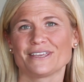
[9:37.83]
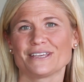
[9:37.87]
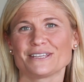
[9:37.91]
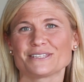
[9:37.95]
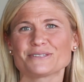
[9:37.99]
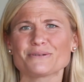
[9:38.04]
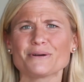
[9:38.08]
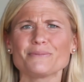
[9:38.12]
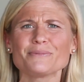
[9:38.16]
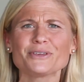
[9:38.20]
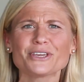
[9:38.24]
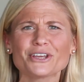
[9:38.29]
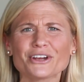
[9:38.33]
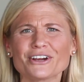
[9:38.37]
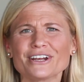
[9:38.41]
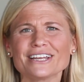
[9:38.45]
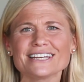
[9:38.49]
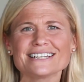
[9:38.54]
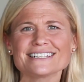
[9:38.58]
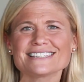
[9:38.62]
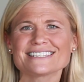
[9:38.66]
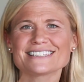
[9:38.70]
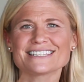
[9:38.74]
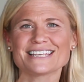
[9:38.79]
So I'm
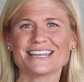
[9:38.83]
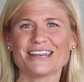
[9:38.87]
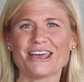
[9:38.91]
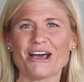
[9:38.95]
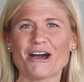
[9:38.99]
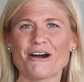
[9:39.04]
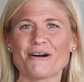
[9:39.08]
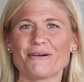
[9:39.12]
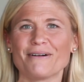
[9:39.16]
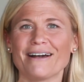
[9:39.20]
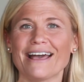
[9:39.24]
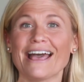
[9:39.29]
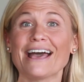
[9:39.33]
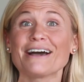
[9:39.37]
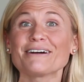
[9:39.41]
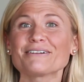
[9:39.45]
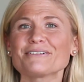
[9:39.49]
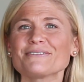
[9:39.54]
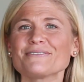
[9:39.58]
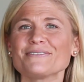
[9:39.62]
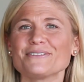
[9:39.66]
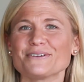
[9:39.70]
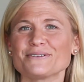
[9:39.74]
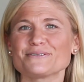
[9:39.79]
curious to know, out
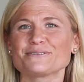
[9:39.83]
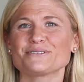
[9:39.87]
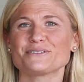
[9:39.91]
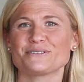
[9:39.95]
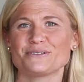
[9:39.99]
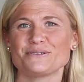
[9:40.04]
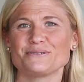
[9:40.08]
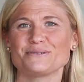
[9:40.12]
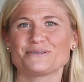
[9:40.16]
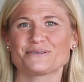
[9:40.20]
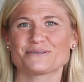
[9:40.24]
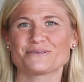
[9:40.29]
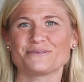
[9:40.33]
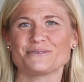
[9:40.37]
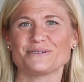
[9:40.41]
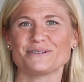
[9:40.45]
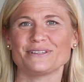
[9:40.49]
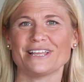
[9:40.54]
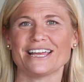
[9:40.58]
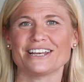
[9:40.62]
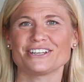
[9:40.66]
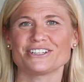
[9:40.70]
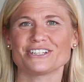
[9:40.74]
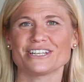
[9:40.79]
of those two school
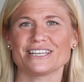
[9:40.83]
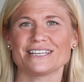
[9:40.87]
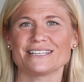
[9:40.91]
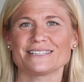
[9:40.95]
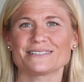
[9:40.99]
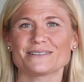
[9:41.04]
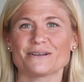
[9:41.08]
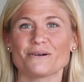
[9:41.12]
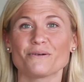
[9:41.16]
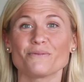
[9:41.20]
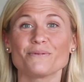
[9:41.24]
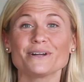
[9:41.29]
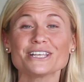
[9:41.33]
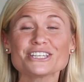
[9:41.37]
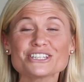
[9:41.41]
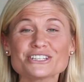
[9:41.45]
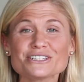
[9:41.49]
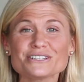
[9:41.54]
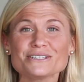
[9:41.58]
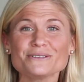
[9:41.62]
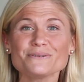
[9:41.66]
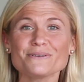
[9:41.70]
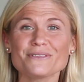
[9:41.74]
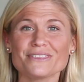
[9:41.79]
lunches, which
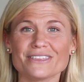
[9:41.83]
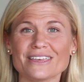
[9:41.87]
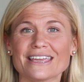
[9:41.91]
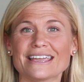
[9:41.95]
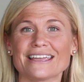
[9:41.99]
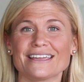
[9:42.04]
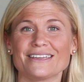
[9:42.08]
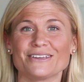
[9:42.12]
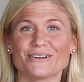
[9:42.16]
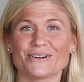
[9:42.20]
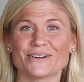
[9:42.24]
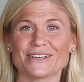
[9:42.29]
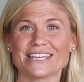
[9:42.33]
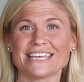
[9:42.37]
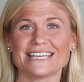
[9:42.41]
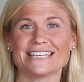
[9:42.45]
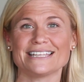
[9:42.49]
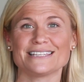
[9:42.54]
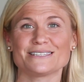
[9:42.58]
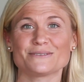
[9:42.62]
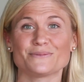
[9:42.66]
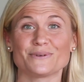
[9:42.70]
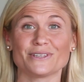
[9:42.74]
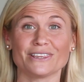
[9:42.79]
do you think your
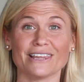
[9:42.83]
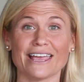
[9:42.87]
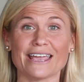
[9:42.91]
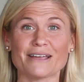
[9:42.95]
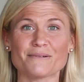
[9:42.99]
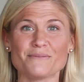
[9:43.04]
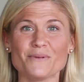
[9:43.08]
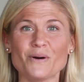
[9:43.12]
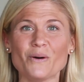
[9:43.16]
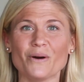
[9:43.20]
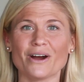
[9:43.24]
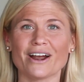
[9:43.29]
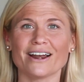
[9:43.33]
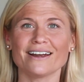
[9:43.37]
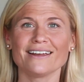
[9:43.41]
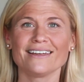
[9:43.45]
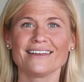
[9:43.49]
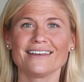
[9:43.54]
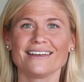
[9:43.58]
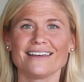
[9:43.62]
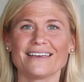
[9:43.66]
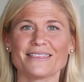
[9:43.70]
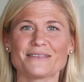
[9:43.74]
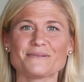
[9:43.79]
kids would like more?
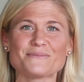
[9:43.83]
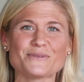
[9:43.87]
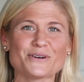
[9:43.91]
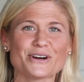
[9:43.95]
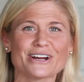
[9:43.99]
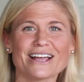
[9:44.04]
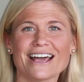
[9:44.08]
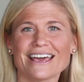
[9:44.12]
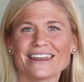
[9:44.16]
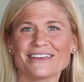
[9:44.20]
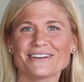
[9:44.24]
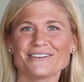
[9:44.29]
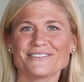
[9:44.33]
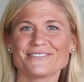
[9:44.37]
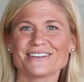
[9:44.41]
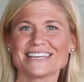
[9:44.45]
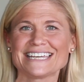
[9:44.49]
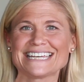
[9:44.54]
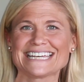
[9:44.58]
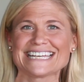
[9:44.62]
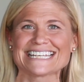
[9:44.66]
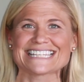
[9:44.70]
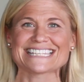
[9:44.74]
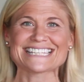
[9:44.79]
The more kind of
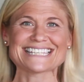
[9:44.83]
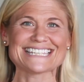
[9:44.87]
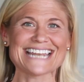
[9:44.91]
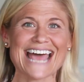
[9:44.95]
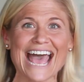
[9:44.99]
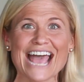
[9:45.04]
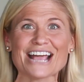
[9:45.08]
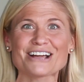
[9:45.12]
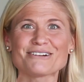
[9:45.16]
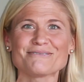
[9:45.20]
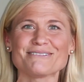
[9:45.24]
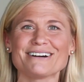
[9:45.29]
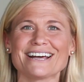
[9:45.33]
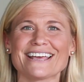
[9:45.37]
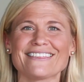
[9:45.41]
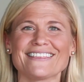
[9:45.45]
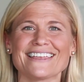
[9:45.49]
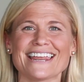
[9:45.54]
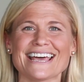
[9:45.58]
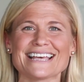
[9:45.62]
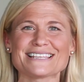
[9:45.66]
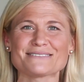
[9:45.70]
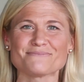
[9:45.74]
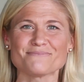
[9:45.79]
snack one
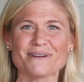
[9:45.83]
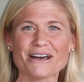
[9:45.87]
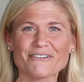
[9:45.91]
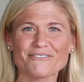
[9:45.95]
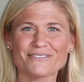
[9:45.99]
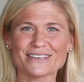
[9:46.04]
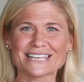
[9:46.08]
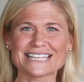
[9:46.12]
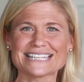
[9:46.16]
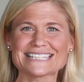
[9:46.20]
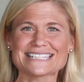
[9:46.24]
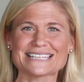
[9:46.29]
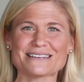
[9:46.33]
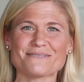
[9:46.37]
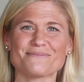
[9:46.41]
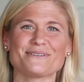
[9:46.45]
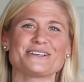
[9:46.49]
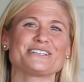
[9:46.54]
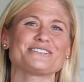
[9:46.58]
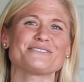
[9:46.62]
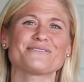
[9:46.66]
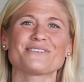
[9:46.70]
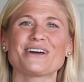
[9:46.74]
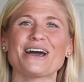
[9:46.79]
that has muffins and a
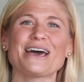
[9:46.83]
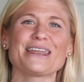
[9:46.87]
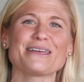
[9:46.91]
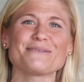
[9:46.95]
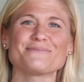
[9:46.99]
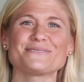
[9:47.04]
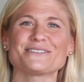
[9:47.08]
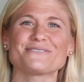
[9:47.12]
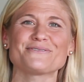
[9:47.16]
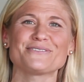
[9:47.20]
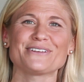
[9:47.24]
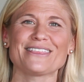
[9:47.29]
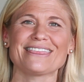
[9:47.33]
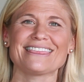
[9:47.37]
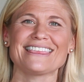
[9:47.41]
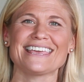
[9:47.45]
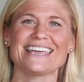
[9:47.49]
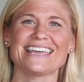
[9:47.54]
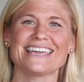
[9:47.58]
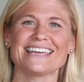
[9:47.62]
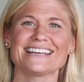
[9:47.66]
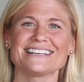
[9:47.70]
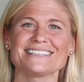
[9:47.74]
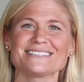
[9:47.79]
bunch of cut up different
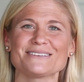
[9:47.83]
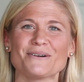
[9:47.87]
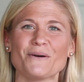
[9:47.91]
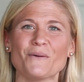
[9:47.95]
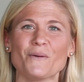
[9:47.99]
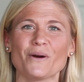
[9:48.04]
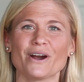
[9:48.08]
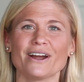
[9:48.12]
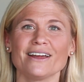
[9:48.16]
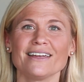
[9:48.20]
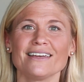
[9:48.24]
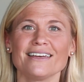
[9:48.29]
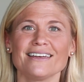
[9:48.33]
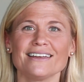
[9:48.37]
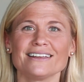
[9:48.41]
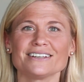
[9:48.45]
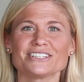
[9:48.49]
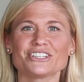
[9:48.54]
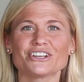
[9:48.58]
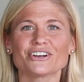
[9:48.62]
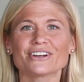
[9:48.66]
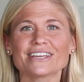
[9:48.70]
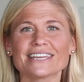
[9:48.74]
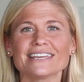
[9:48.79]
things, or
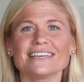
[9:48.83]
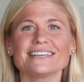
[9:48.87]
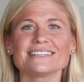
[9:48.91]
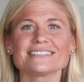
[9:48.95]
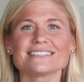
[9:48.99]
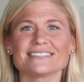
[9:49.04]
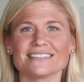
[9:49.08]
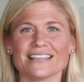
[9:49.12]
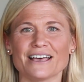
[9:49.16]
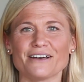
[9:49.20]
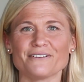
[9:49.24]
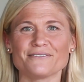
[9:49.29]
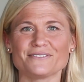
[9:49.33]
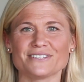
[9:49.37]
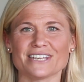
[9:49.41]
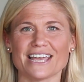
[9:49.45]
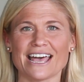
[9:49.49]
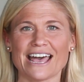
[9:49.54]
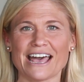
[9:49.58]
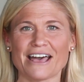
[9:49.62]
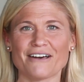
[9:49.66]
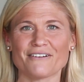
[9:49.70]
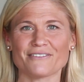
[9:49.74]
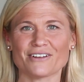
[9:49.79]
do your kids love to
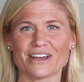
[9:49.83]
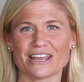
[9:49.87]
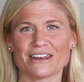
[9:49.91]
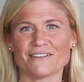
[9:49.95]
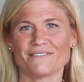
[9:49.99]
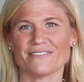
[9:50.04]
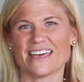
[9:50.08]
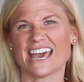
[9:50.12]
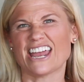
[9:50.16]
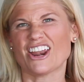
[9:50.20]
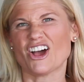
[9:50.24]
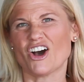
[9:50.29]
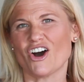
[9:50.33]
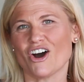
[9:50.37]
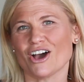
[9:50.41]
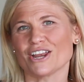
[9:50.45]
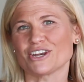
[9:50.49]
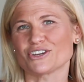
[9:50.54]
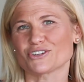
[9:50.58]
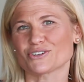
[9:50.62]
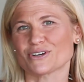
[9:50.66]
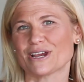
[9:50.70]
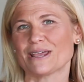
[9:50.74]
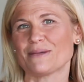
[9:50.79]
have kind of that
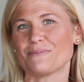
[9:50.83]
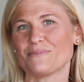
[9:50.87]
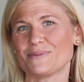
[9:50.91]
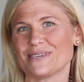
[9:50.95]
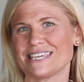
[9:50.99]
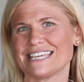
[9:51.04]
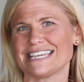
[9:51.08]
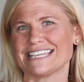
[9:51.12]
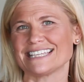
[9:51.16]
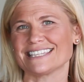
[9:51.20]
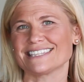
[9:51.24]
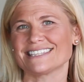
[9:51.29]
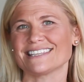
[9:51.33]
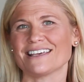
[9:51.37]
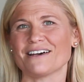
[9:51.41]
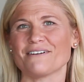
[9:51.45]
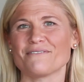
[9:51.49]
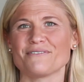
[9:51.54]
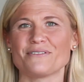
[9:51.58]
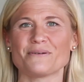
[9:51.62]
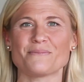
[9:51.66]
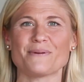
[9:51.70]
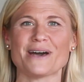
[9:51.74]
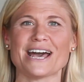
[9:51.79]
entree piece
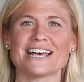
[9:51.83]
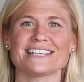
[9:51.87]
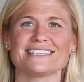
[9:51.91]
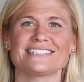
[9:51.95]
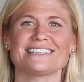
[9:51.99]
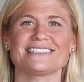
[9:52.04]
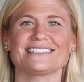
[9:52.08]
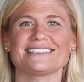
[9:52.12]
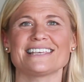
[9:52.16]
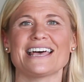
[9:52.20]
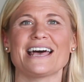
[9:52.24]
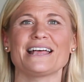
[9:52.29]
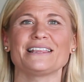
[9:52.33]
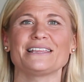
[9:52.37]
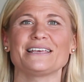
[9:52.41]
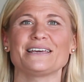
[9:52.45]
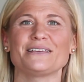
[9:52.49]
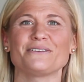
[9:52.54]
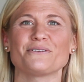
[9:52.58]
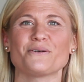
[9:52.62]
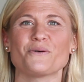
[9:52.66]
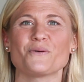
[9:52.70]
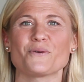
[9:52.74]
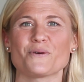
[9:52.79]
of the pasta
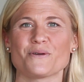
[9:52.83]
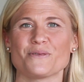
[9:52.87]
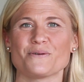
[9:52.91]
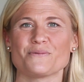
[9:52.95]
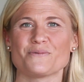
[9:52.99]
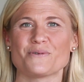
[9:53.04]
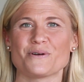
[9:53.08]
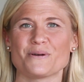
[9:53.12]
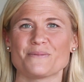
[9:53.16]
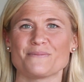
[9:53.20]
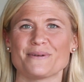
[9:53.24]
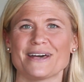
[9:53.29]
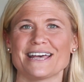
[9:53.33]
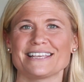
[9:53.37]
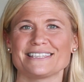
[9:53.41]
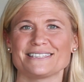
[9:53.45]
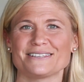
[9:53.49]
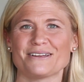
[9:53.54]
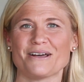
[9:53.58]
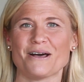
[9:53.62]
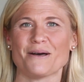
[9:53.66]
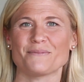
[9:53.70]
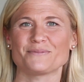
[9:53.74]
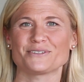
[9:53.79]
salad or the warm
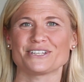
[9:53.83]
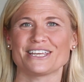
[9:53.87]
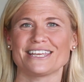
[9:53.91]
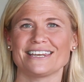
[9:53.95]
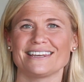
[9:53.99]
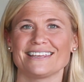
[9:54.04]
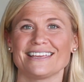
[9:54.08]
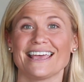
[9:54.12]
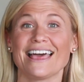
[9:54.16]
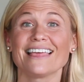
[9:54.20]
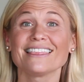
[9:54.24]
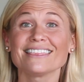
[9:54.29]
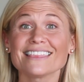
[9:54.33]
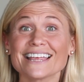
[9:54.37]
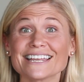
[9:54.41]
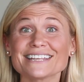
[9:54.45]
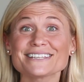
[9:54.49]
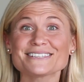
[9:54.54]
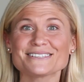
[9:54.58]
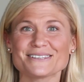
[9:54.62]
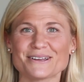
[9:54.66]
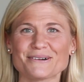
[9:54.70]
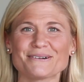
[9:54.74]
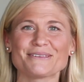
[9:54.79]
pasta option? Let
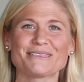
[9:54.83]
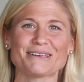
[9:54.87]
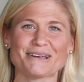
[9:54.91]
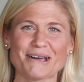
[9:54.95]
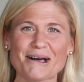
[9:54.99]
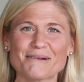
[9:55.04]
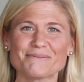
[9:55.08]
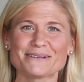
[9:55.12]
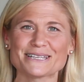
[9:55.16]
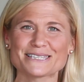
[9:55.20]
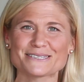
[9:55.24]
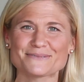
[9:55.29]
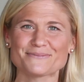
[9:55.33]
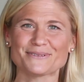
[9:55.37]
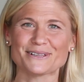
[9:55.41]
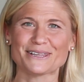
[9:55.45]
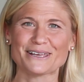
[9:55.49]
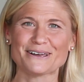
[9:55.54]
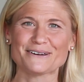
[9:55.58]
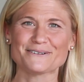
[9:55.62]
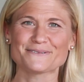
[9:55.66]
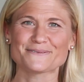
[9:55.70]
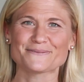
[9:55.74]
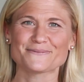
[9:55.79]
us know in the comments
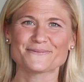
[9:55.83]
below.